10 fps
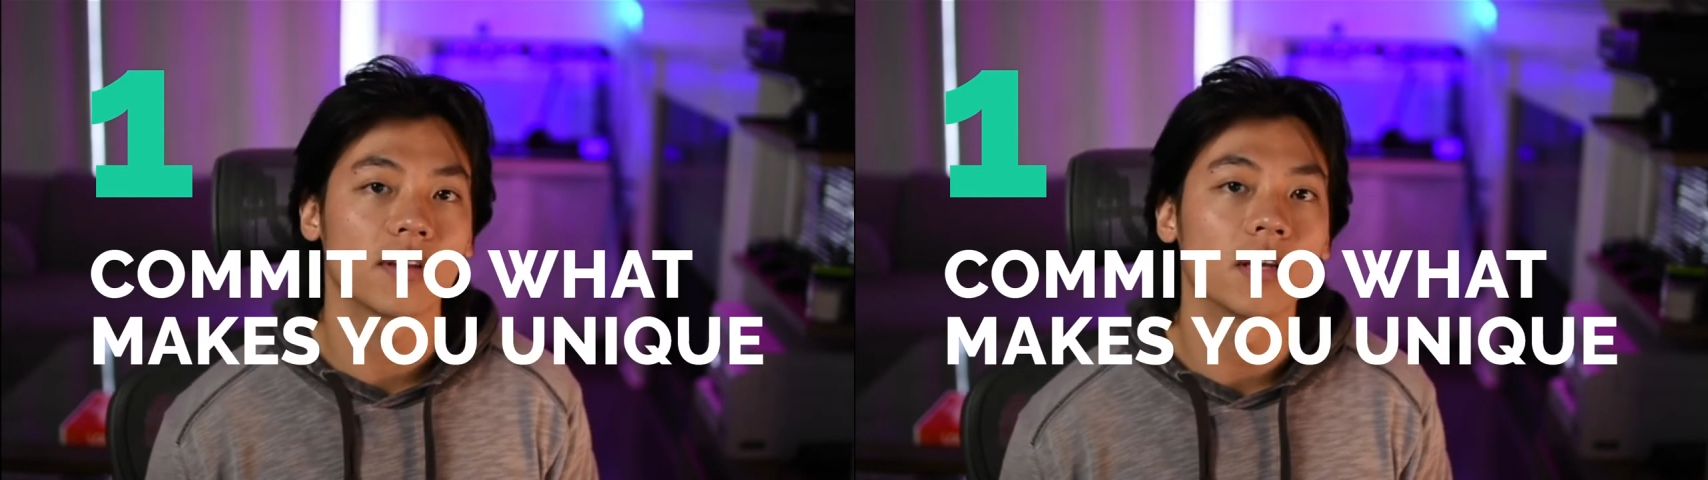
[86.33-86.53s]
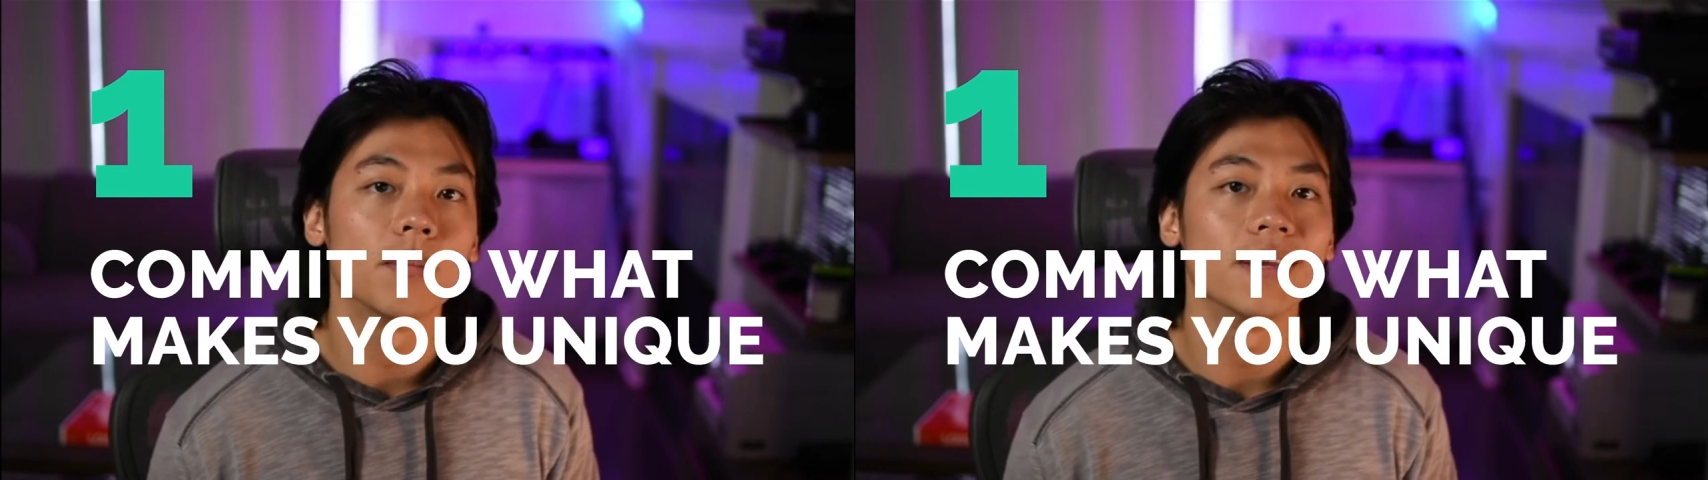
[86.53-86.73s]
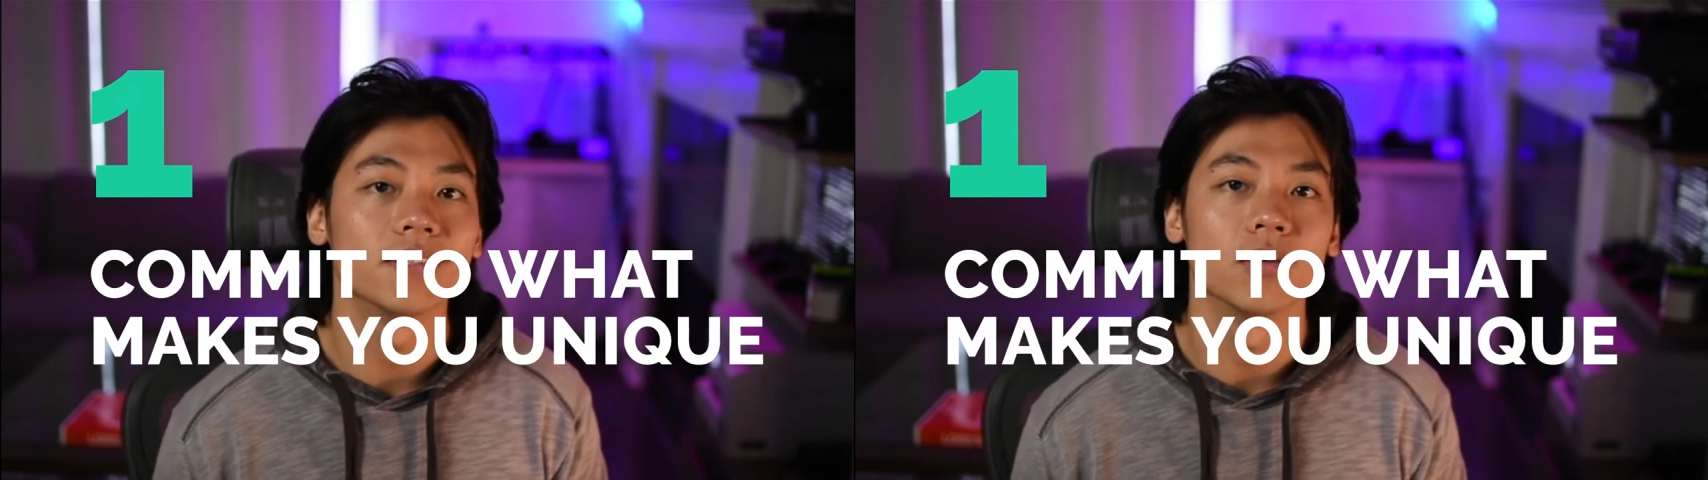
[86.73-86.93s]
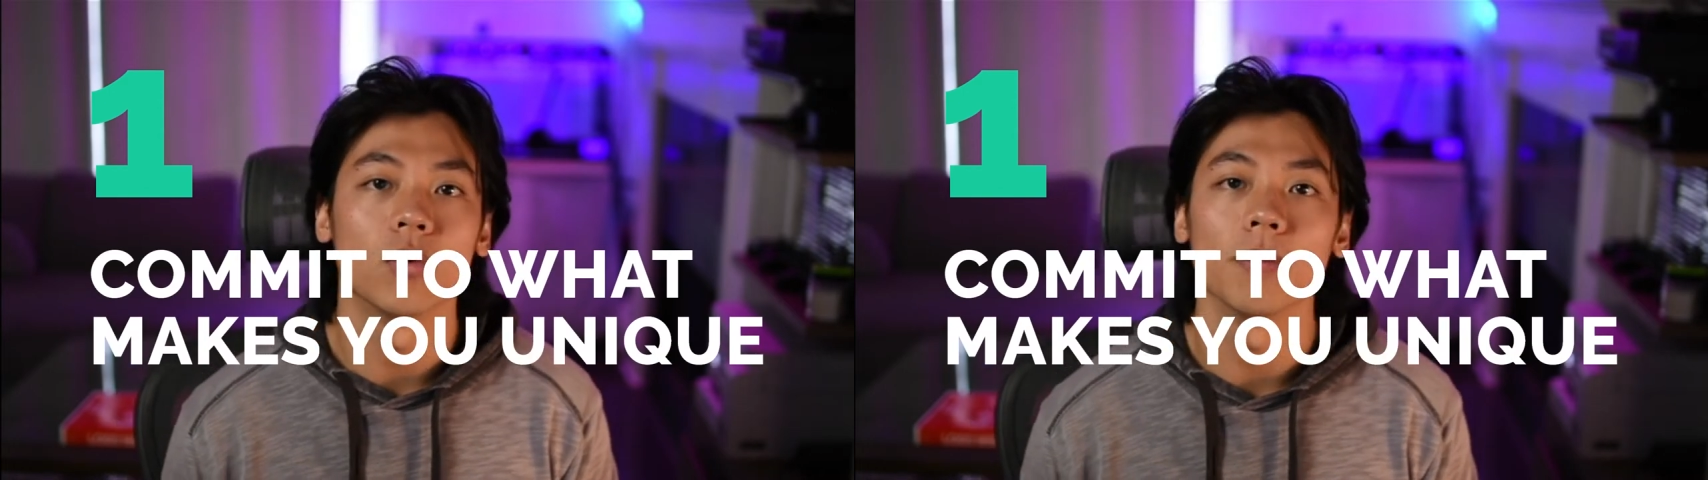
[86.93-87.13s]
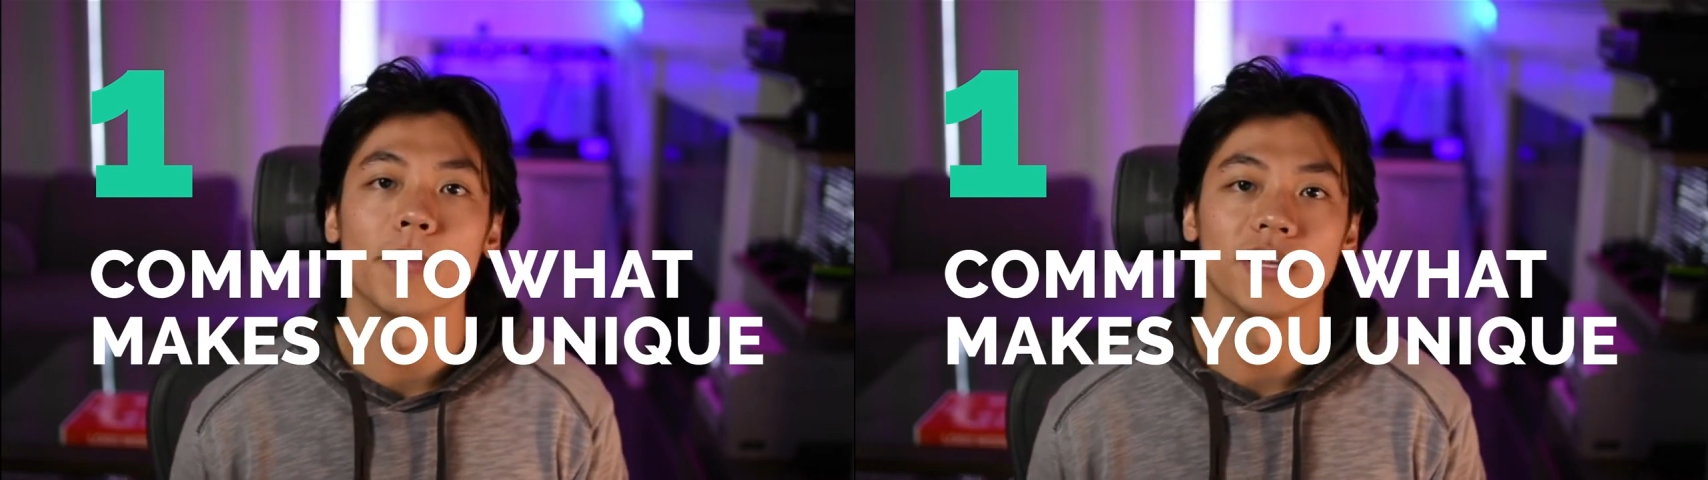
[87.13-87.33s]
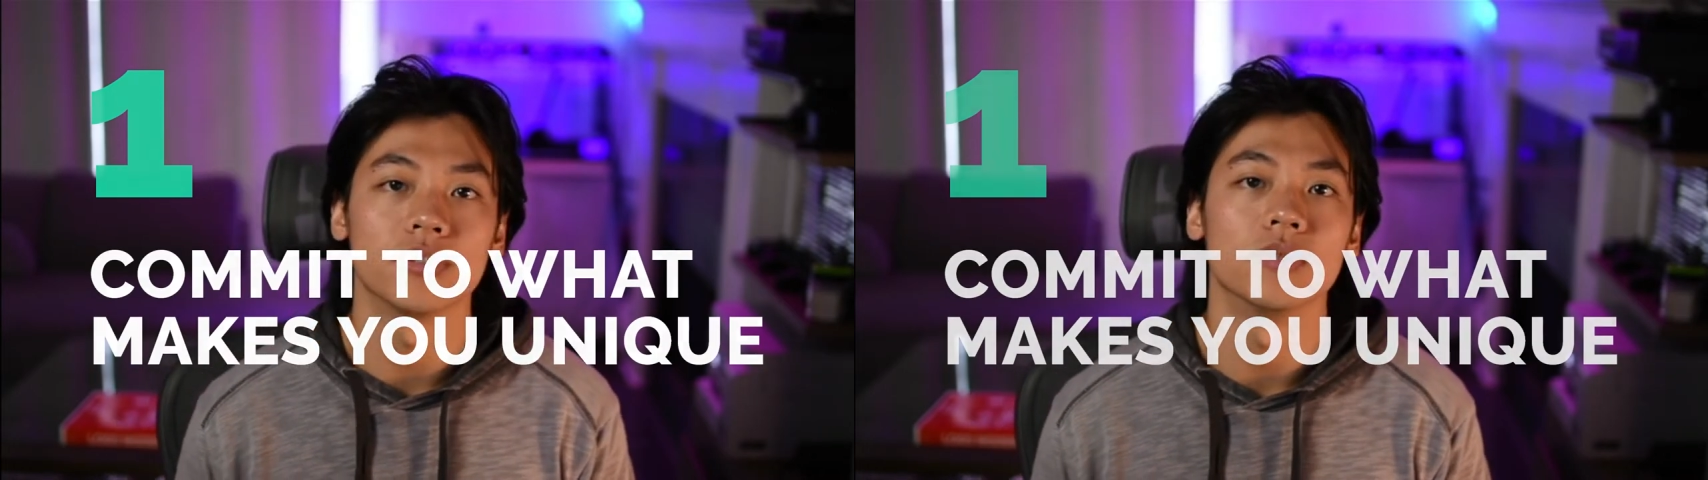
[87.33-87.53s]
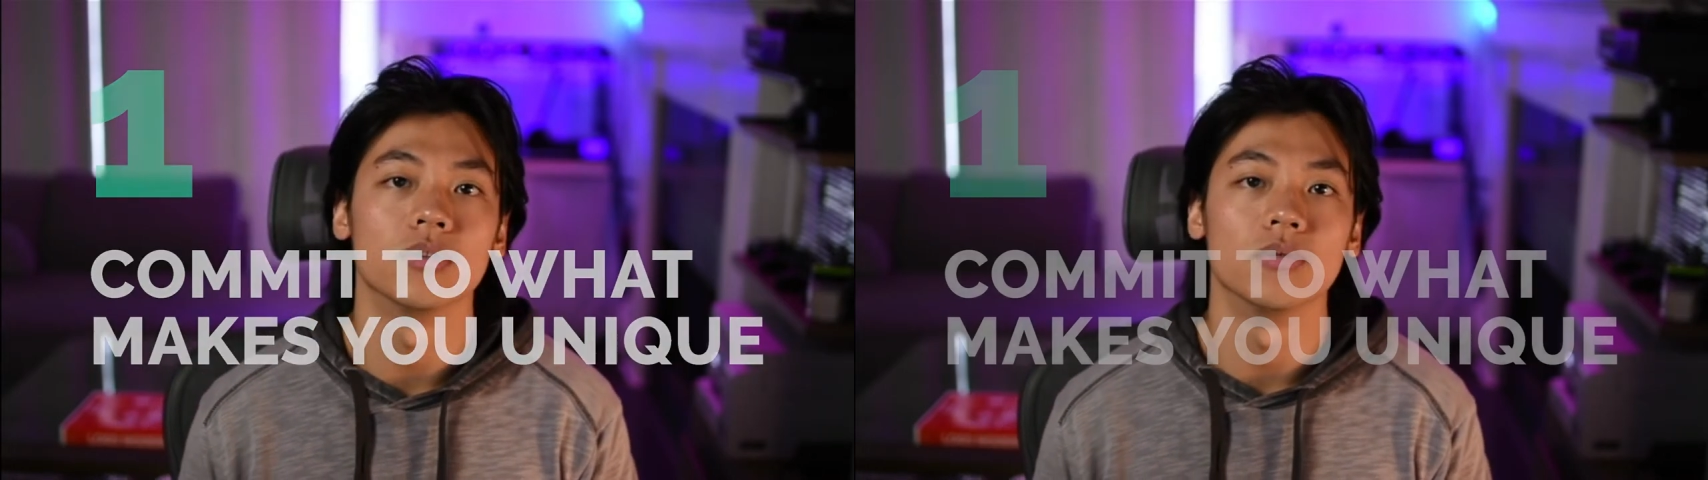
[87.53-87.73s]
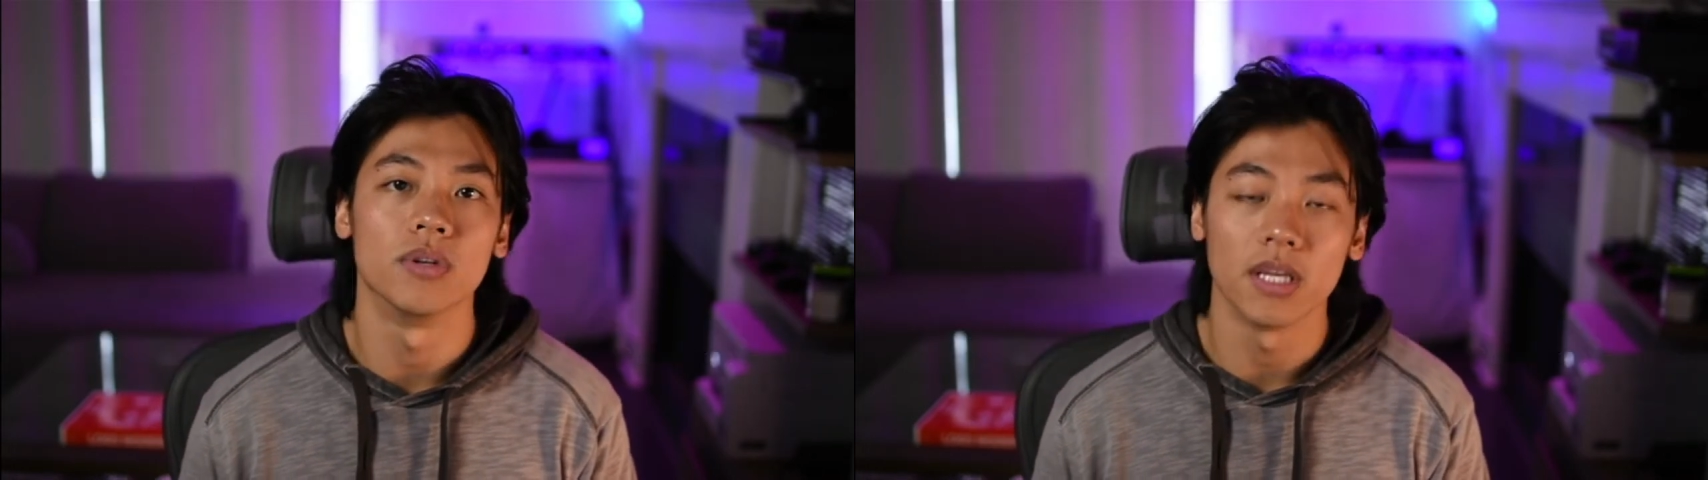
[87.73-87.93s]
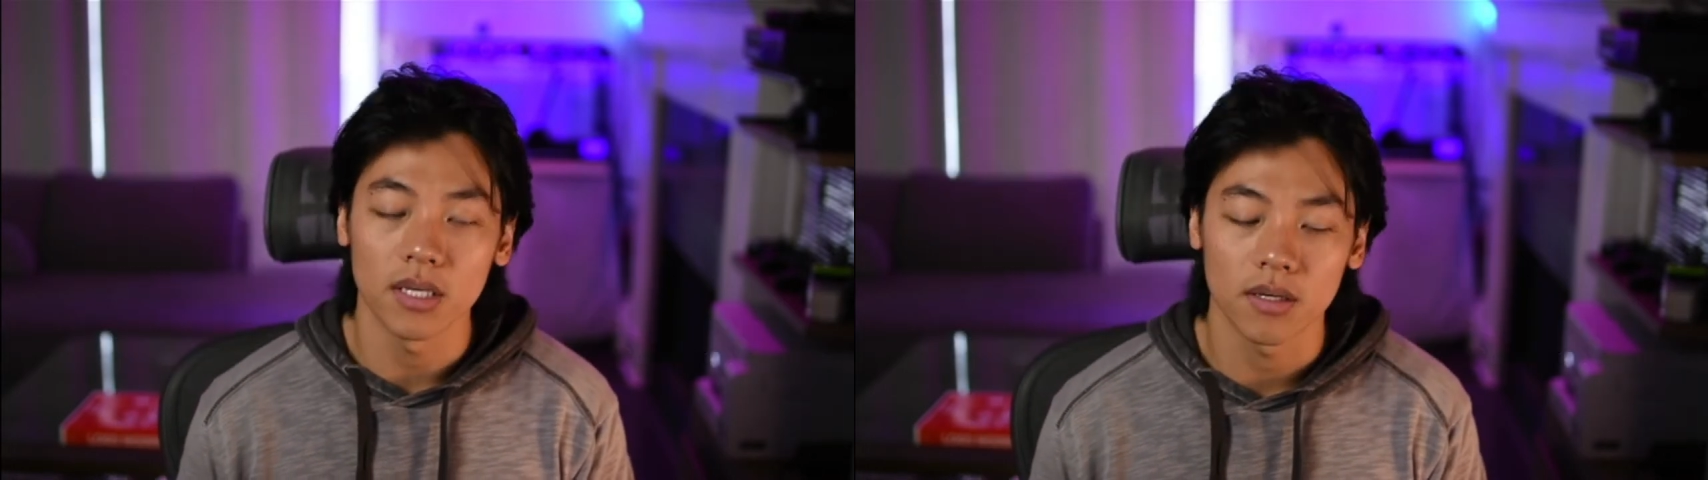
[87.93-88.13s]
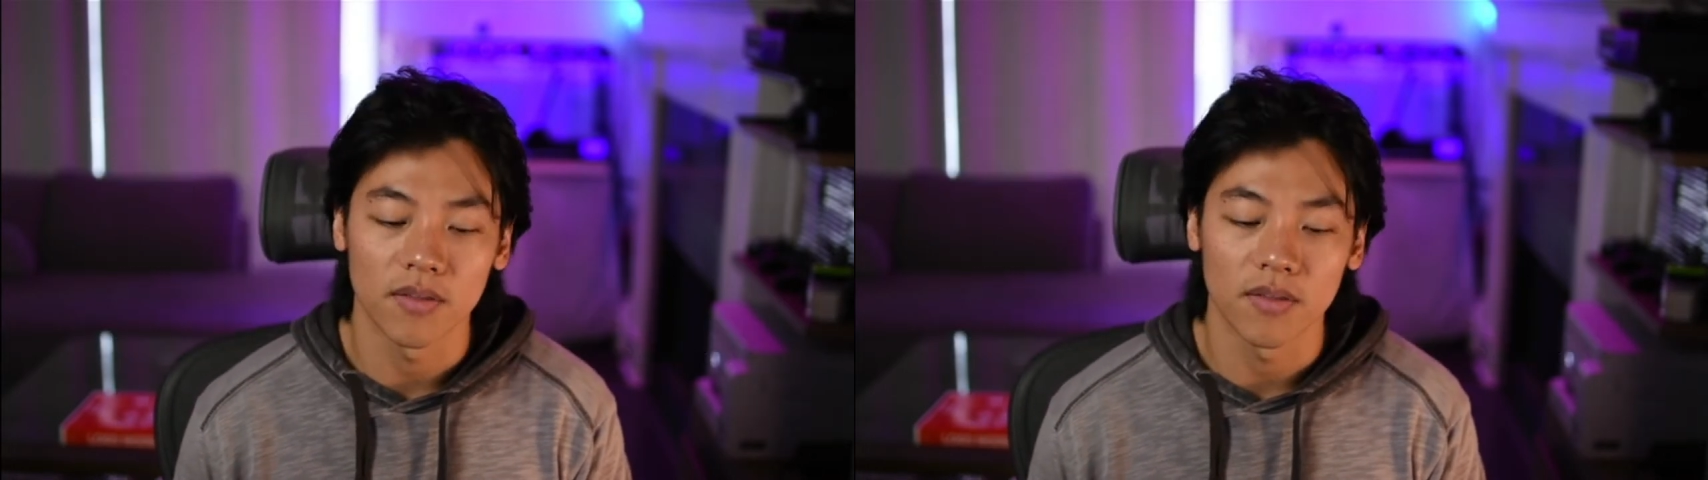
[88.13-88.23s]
commit to what makes you unique.